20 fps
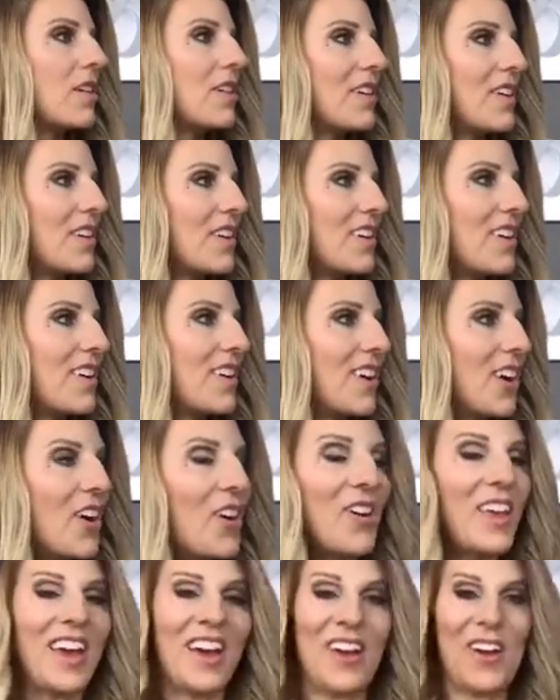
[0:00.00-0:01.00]
correct? Oh,
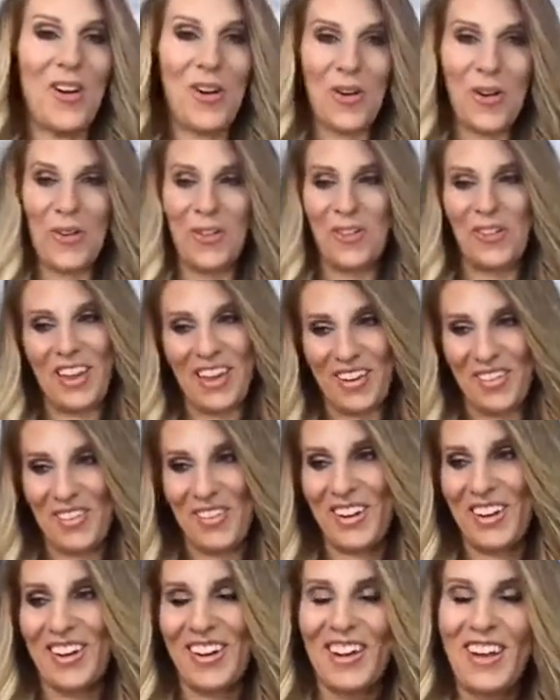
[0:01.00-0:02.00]
yeah. Oh, yeah. Wait.